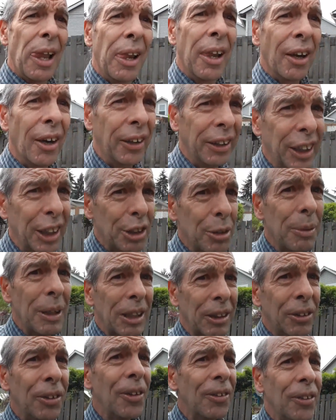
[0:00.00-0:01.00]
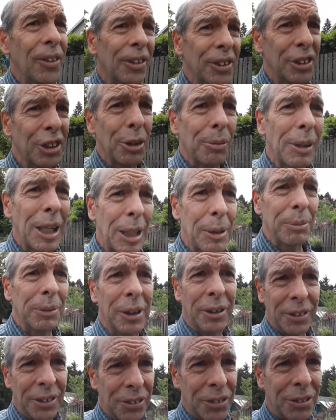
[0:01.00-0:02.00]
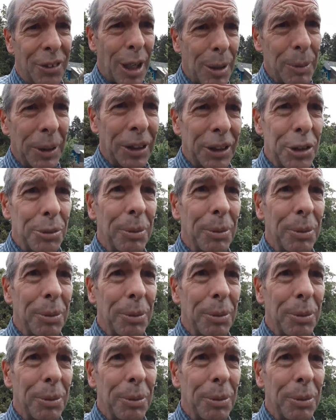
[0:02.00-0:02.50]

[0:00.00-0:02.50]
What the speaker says: are getting about 2/3 of the strawberries,